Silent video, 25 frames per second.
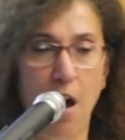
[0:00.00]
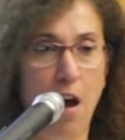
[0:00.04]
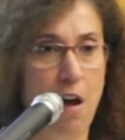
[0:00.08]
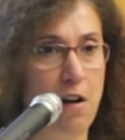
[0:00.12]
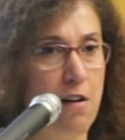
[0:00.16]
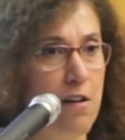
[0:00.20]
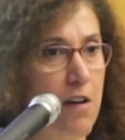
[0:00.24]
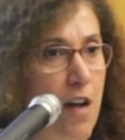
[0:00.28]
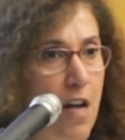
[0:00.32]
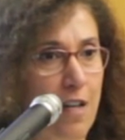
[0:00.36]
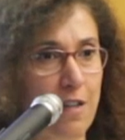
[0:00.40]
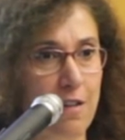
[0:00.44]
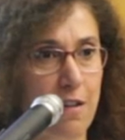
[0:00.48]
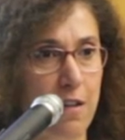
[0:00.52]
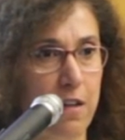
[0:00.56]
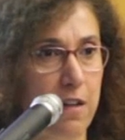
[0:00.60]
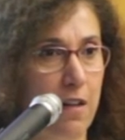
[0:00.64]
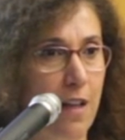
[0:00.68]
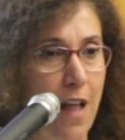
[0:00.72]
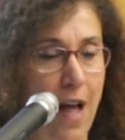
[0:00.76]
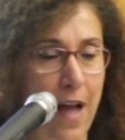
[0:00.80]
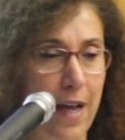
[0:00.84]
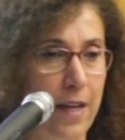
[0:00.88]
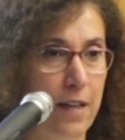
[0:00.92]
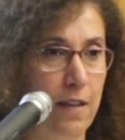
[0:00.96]
are not
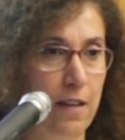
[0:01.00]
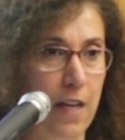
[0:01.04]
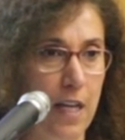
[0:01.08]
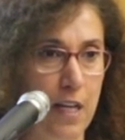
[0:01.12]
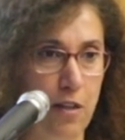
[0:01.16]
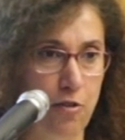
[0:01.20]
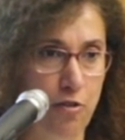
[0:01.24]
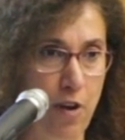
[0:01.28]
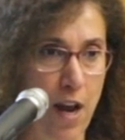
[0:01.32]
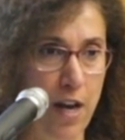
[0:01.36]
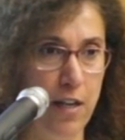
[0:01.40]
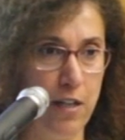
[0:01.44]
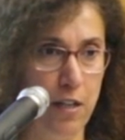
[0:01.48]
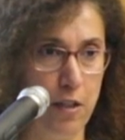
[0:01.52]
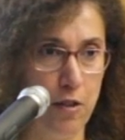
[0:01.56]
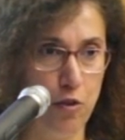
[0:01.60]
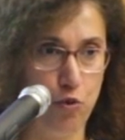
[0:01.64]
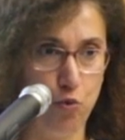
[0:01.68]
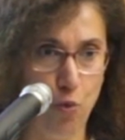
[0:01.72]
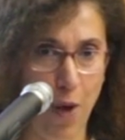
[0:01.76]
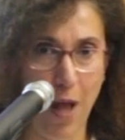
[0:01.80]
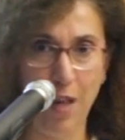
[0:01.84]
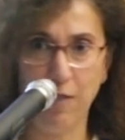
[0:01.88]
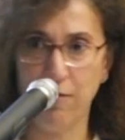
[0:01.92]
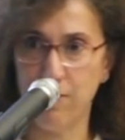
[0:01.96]
like the Iranian
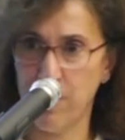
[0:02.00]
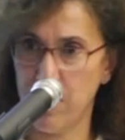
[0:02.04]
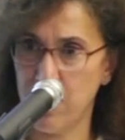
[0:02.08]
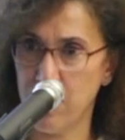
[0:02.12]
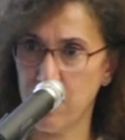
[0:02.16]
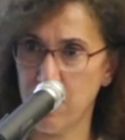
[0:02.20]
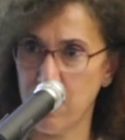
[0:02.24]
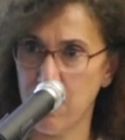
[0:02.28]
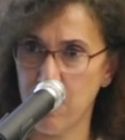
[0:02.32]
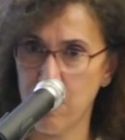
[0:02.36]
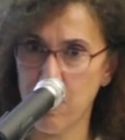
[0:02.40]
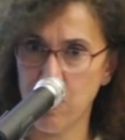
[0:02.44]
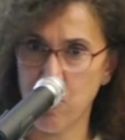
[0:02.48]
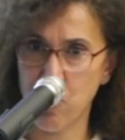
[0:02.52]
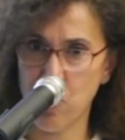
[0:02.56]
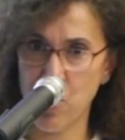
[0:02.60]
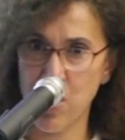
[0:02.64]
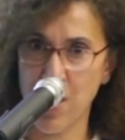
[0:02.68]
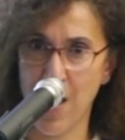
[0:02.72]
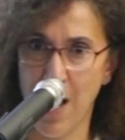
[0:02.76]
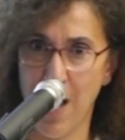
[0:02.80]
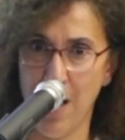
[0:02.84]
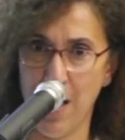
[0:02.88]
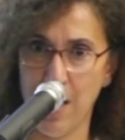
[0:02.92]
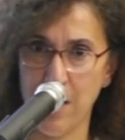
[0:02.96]
Twelver
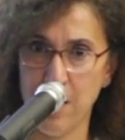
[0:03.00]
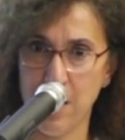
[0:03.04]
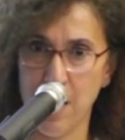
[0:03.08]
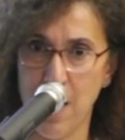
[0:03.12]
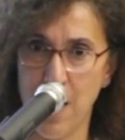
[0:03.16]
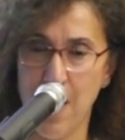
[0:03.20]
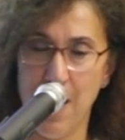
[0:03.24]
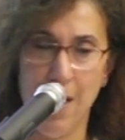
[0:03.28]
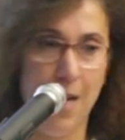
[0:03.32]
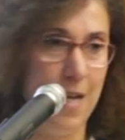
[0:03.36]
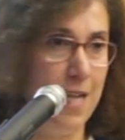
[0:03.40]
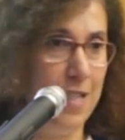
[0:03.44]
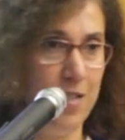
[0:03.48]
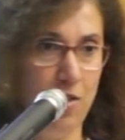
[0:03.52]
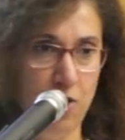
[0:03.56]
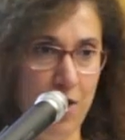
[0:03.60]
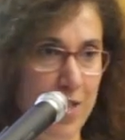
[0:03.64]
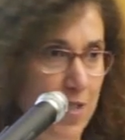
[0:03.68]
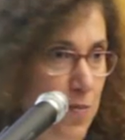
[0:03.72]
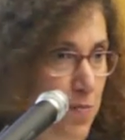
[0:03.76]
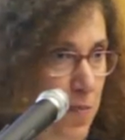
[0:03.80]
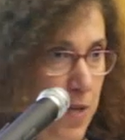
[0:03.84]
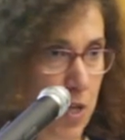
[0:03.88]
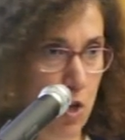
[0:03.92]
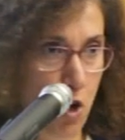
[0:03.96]
Shiites is
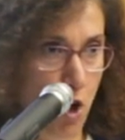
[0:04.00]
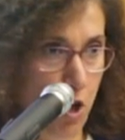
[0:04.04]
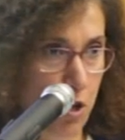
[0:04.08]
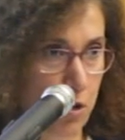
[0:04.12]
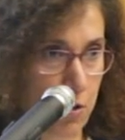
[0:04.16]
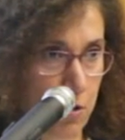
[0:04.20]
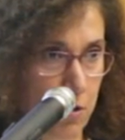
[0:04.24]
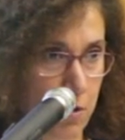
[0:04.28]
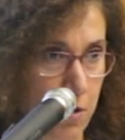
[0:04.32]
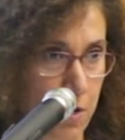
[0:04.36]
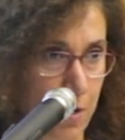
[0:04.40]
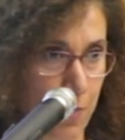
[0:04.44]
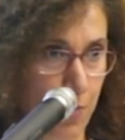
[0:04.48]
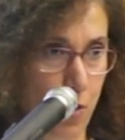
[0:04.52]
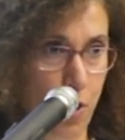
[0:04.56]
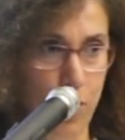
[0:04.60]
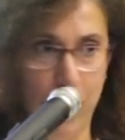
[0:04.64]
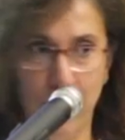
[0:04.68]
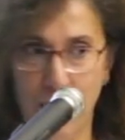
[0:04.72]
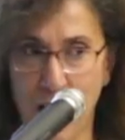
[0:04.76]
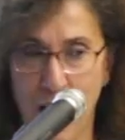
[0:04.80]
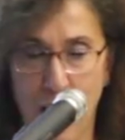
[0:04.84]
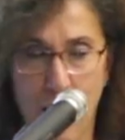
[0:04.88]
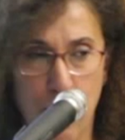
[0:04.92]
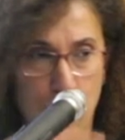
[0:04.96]
just beyond the
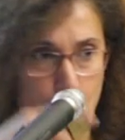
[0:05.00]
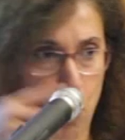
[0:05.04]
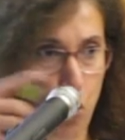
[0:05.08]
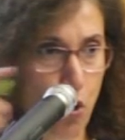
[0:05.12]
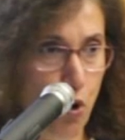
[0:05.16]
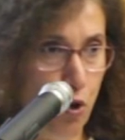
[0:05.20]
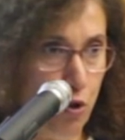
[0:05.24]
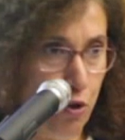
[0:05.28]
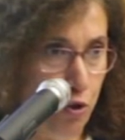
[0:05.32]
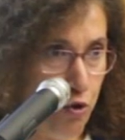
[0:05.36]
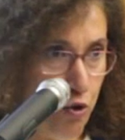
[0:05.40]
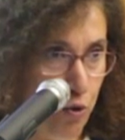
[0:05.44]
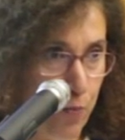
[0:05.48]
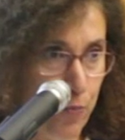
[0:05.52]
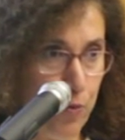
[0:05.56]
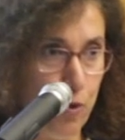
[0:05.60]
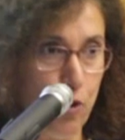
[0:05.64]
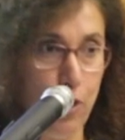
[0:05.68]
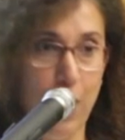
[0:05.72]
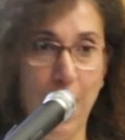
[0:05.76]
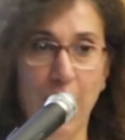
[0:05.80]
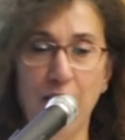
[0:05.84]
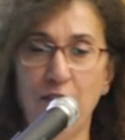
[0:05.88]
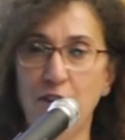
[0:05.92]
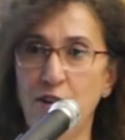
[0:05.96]
point. They are all grouped
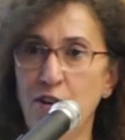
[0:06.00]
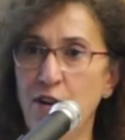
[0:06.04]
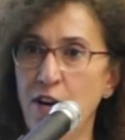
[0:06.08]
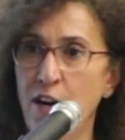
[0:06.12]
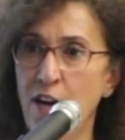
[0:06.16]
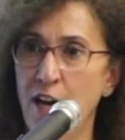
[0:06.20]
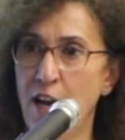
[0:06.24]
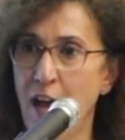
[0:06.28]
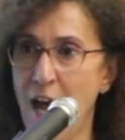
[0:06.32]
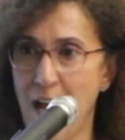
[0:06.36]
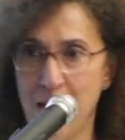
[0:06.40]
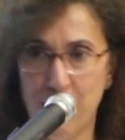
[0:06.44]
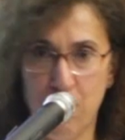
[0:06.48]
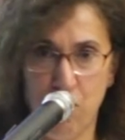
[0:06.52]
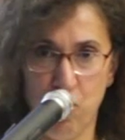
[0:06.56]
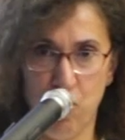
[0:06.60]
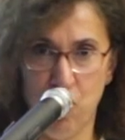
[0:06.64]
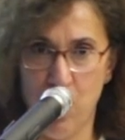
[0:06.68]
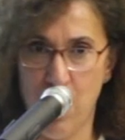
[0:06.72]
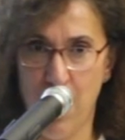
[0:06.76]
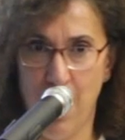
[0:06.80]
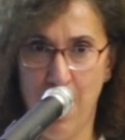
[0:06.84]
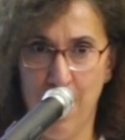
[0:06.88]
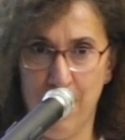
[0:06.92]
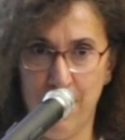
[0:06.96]
together as
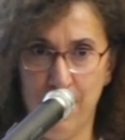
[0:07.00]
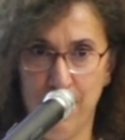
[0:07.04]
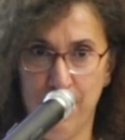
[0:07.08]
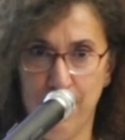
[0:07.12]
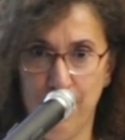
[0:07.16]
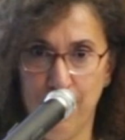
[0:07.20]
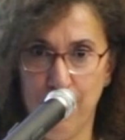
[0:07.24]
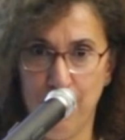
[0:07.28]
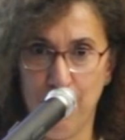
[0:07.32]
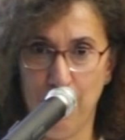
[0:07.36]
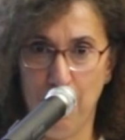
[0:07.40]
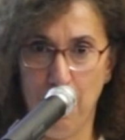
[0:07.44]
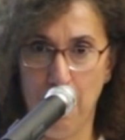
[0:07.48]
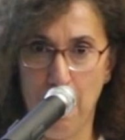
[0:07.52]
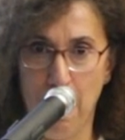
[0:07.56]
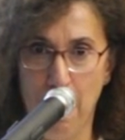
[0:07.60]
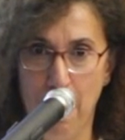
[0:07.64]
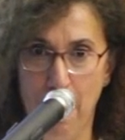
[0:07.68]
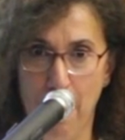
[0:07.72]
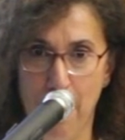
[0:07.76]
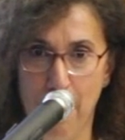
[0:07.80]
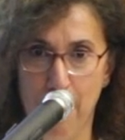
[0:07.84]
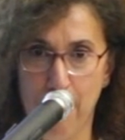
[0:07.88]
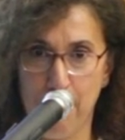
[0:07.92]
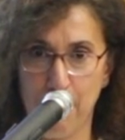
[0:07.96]
Shia.
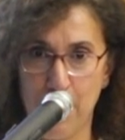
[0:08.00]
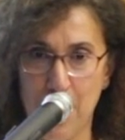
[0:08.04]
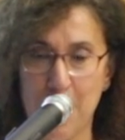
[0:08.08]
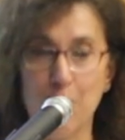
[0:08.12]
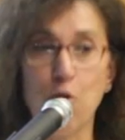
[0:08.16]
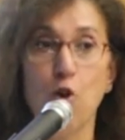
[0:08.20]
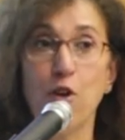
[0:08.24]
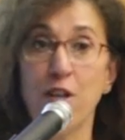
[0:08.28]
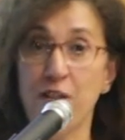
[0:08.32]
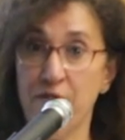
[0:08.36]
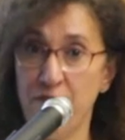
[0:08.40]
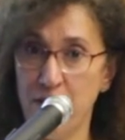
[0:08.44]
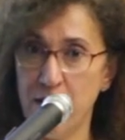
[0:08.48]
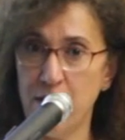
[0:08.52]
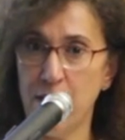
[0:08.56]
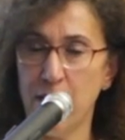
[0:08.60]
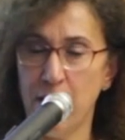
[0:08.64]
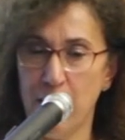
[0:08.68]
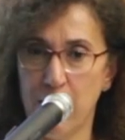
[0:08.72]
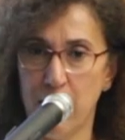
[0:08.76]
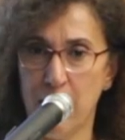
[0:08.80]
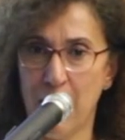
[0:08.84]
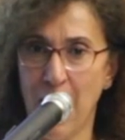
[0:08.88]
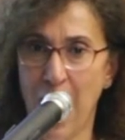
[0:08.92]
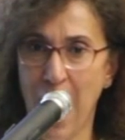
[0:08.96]
So
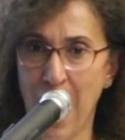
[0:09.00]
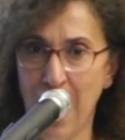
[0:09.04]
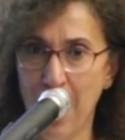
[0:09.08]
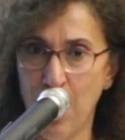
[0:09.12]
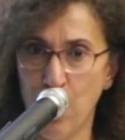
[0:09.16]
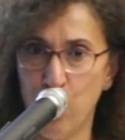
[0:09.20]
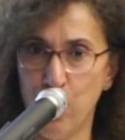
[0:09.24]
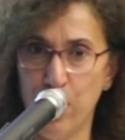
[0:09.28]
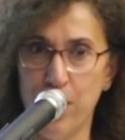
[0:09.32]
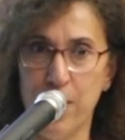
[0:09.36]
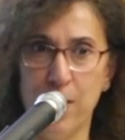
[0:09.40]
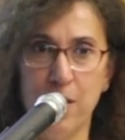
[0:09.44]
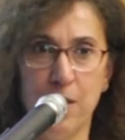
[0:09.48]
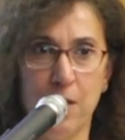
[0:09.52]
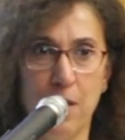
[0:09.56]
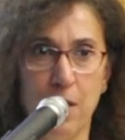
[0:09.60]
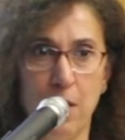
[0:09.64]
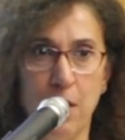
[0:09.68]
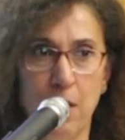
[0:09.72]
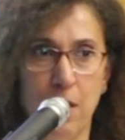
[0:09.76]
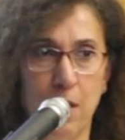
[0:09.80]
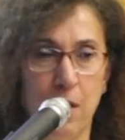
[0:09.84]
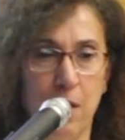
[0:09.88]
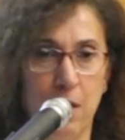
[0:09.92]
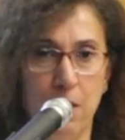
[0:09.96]
even the Alawis,
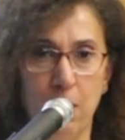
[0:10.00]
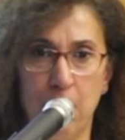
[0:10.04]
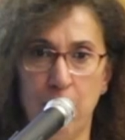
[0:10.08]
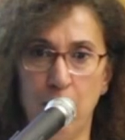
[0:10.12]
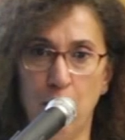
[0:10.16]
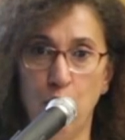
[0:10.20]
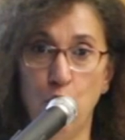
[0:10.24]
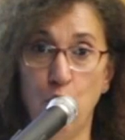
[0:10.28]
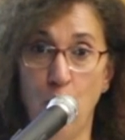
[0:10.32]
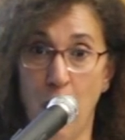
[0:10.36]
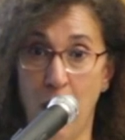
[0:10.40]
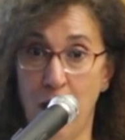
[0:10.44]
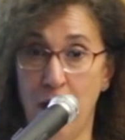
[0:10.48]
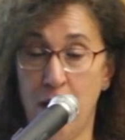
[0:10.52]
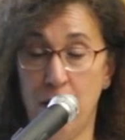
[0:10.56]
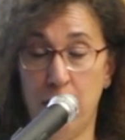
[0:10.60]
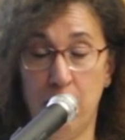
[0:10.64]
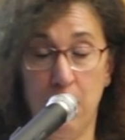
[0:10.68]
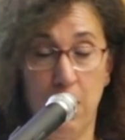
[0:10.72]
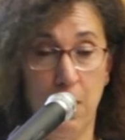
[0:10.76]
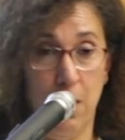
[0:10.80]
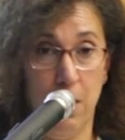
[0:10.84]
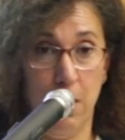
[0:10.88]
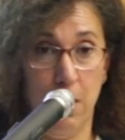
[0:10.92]
uh, who are